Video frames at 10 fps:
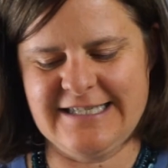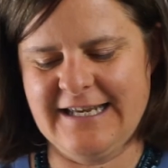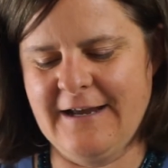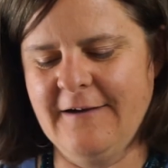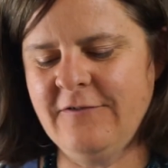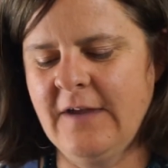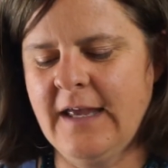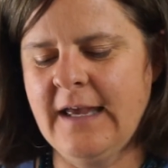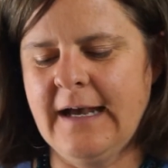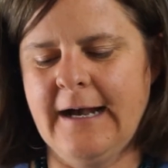enough.
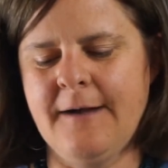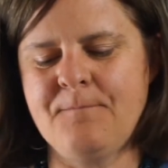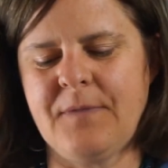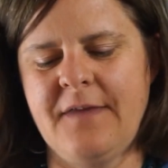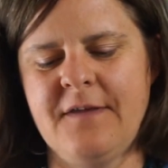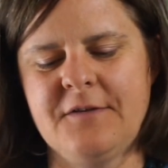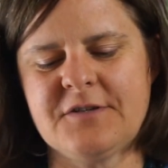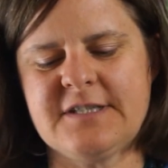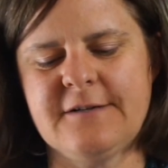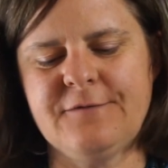And then
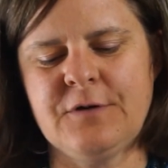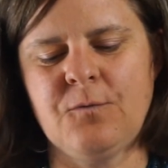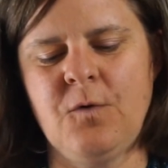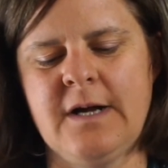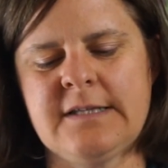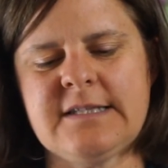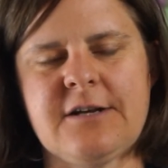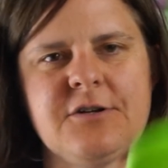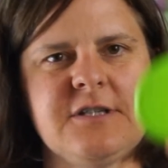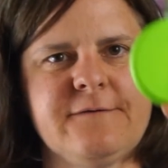there's different ones that
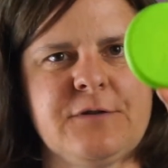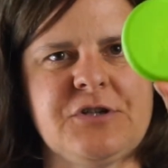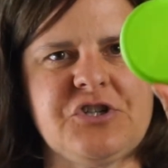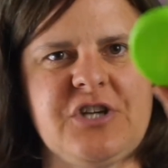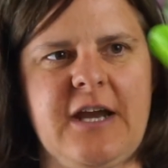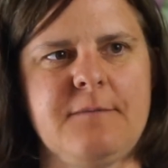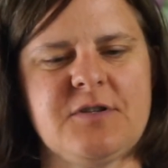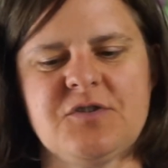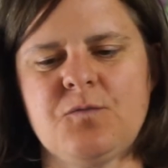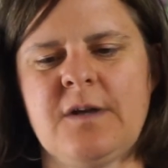are different shapes.
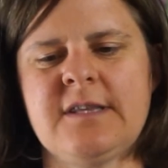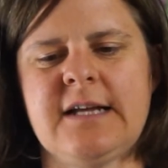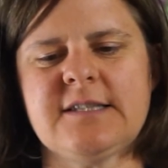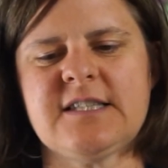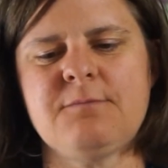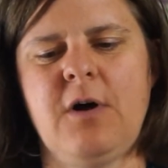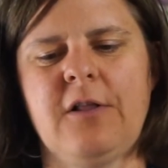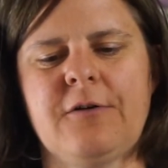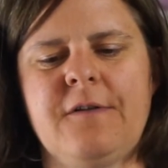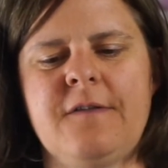There's one that's
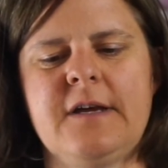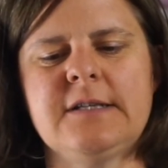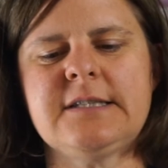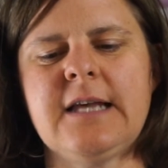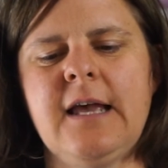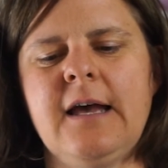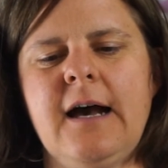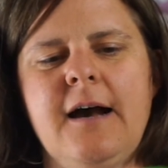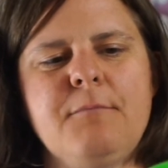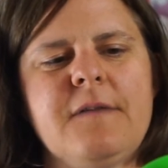smaller than this.
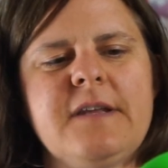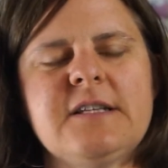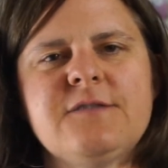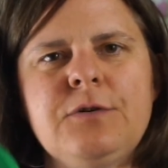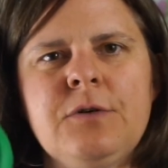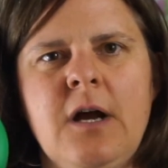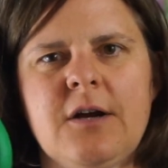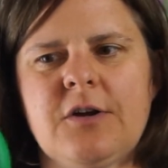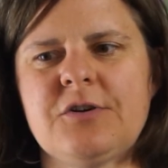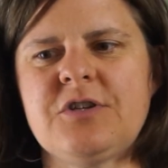But these Food
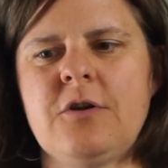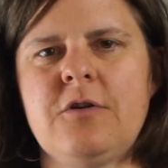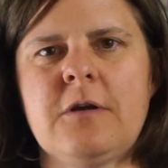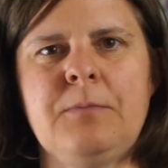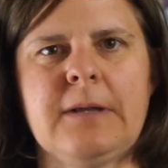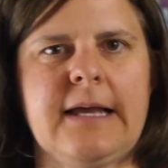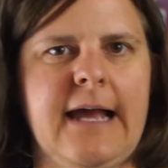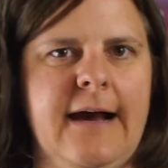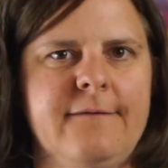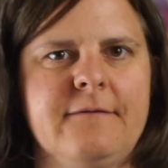Huggers, you can put like
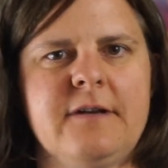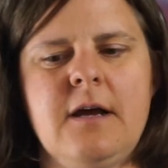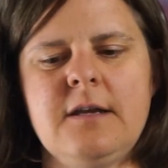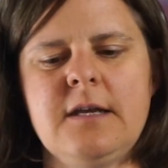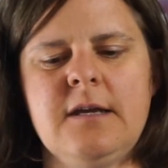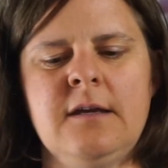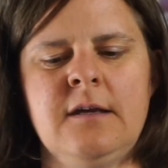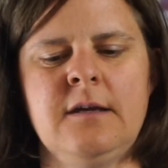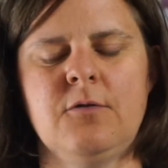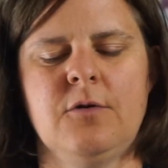half of an
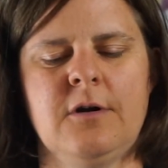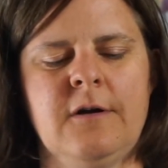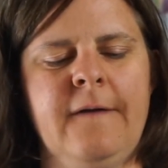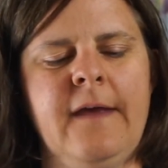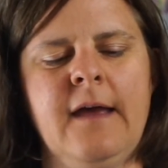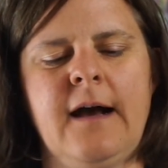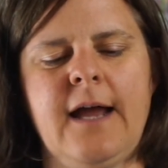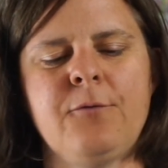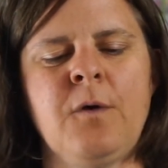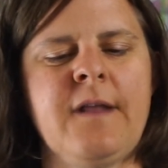onion, or I
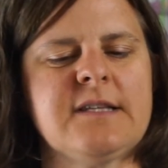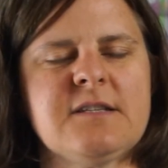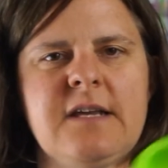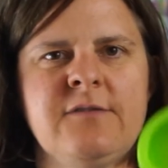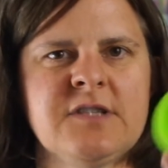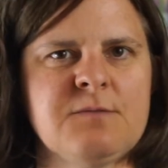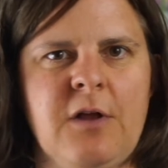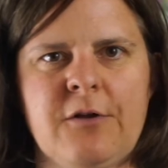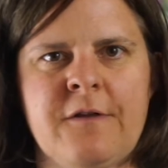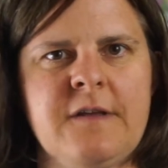have one that's even
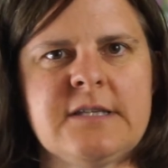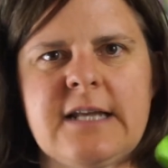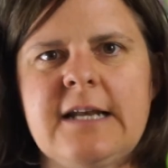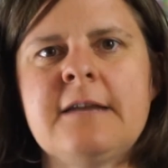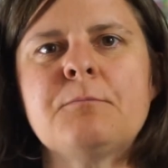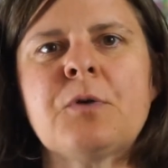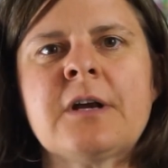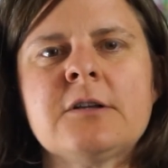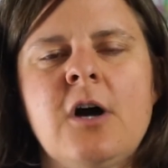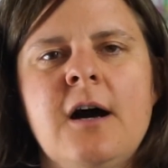smaller than this that I didn't bring
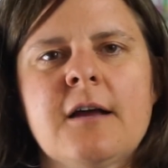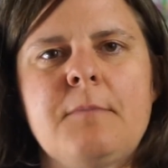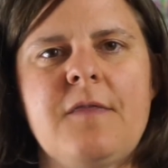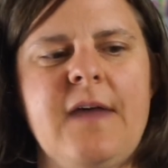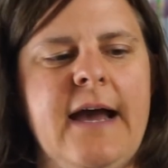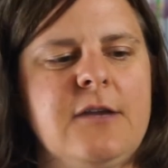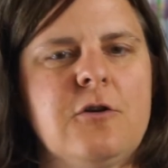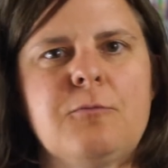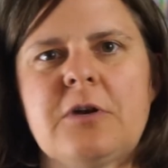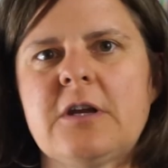along, but that you
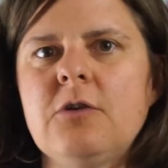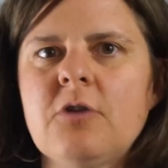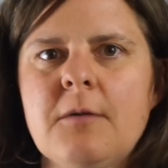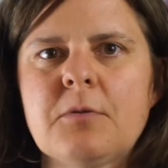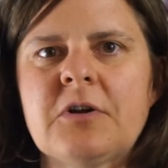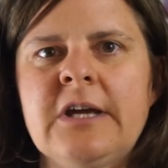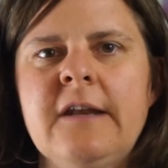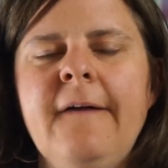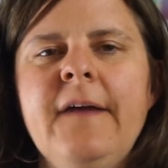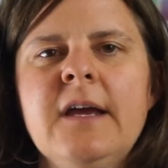could put a cucumber
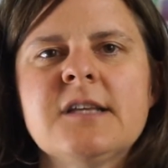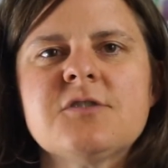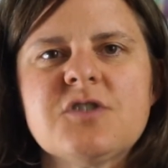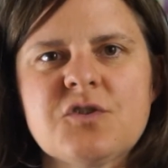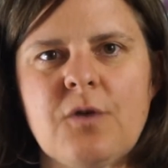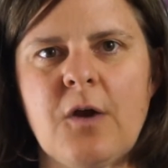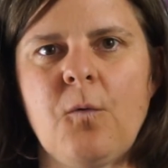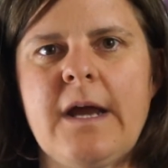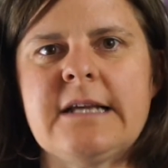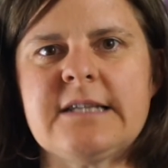in. So just great
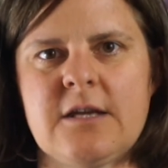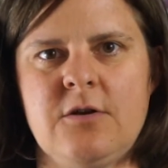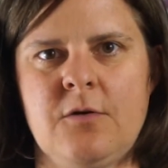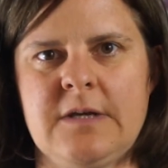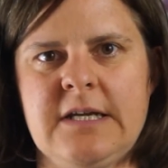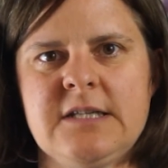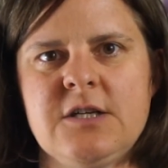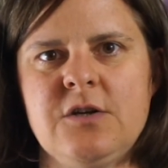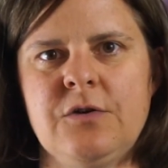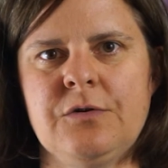ways that you don't need to
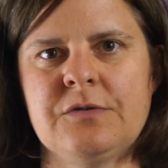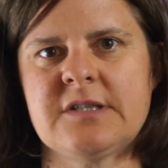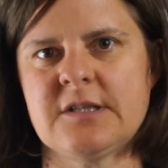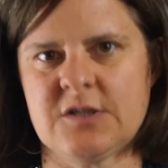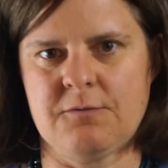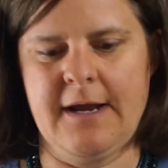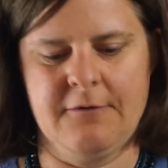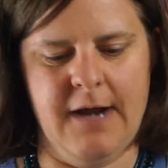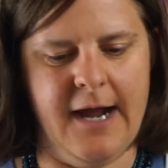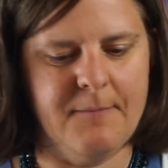use the saran
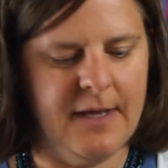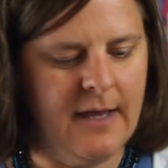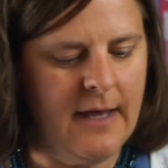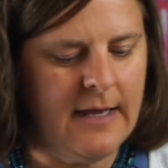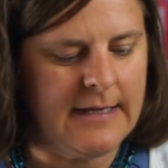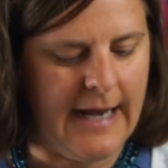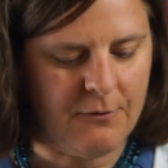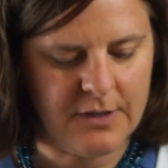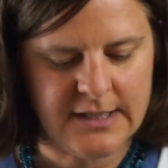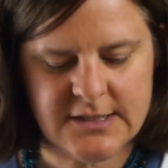wrap. Now
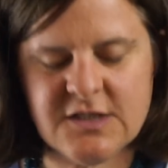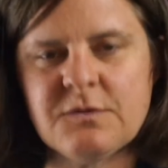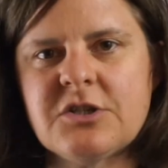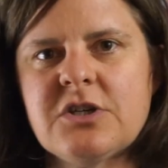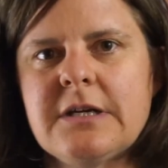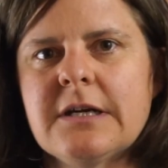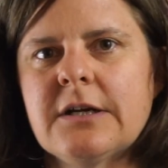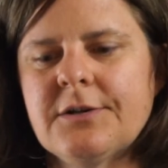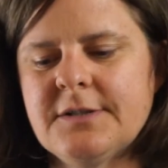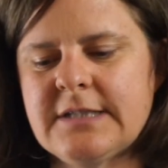we're going to switch
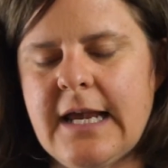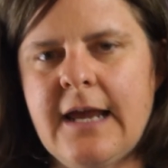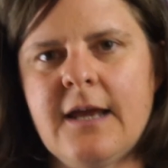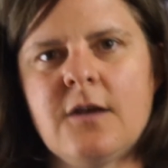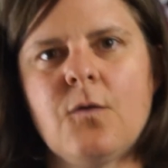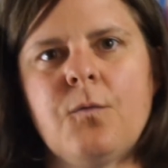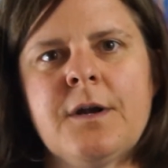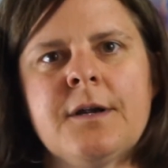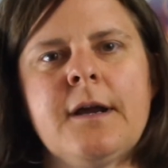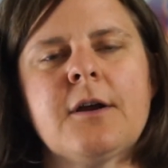gears and
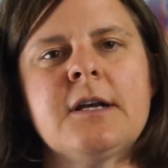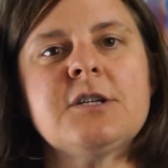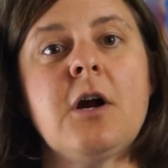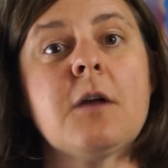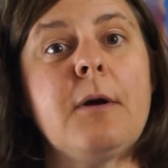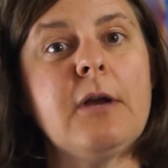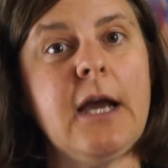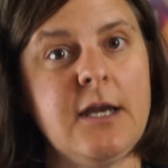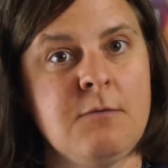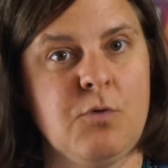we are going to talk about
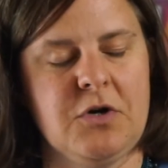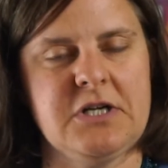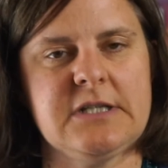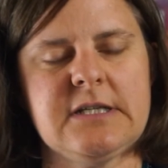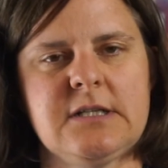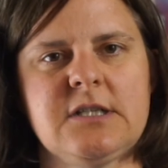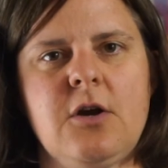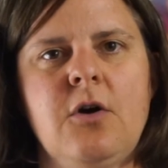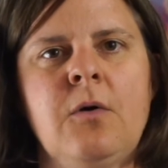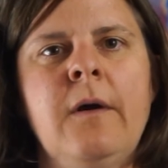cutting boards.
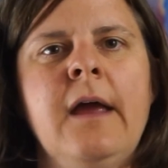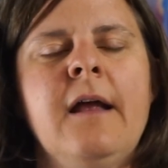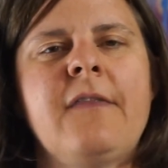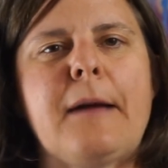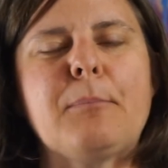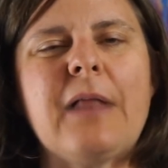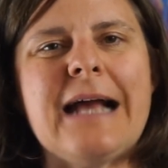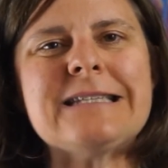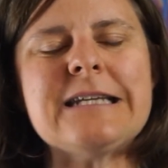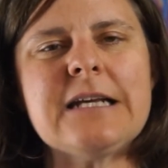So that
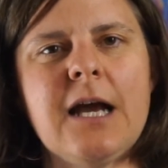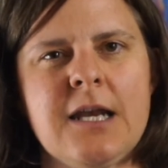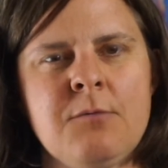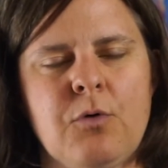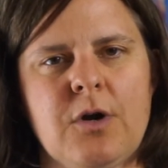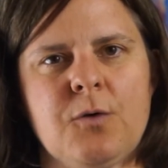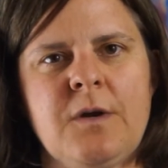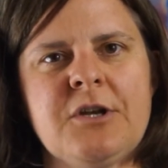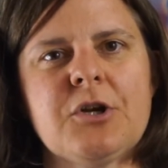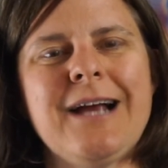plastic cutting board,
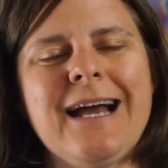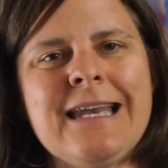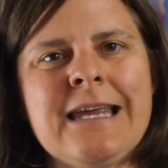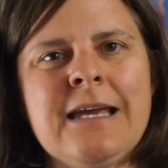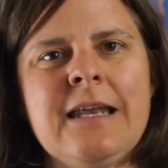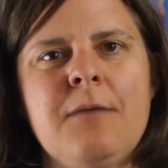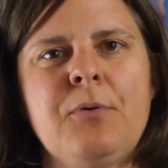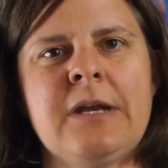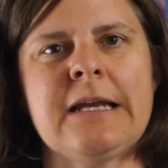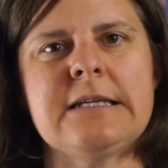when you're cutting it and
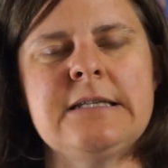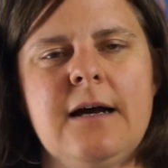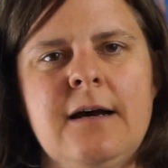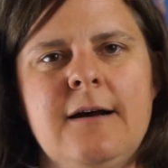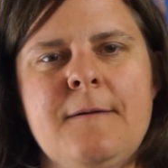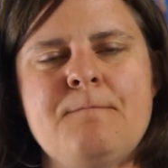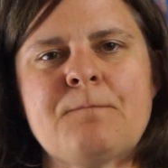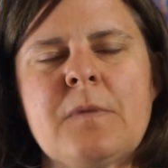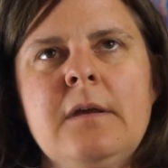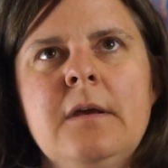putting
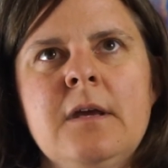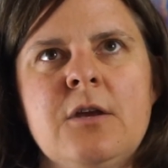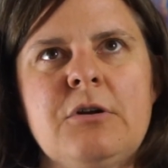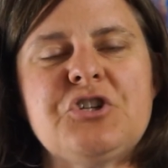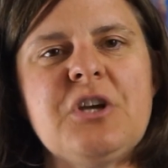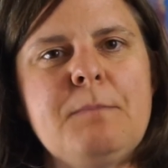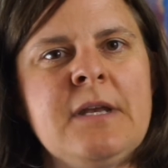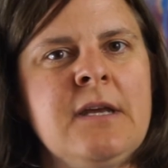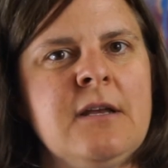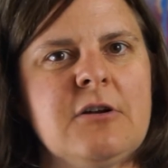a chip
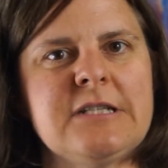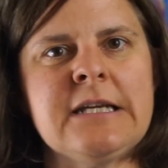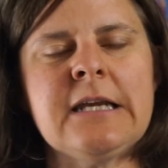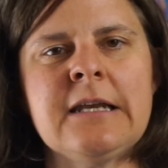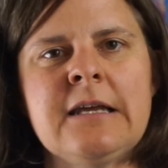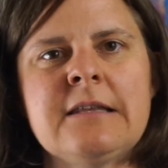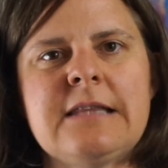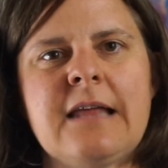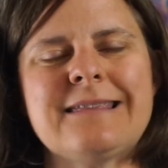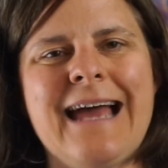in it or a dink in it,
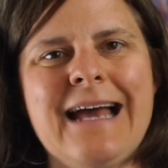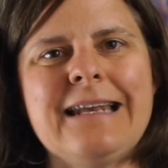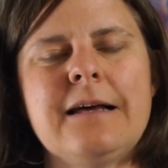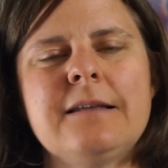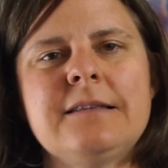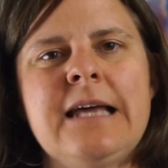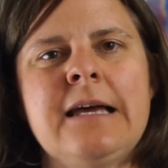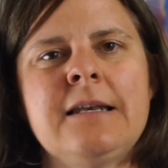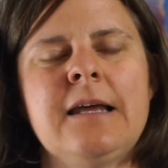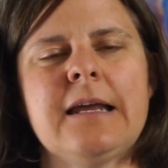that
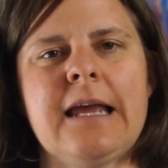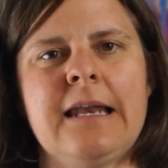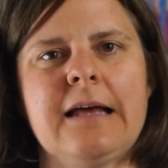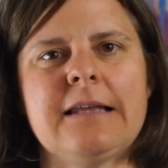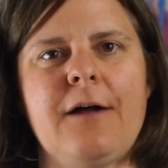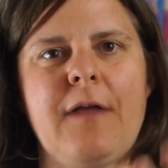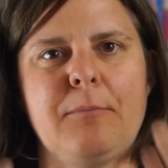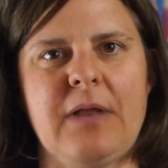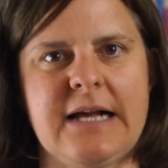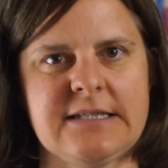then can allow
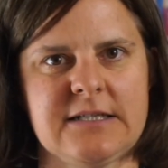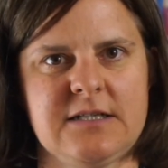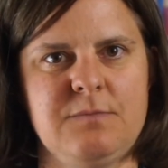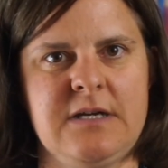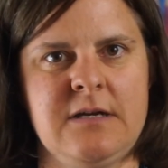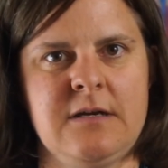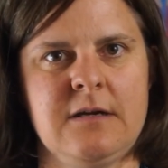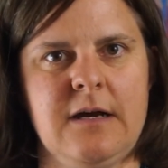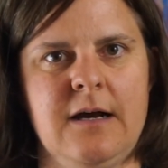that plastic to be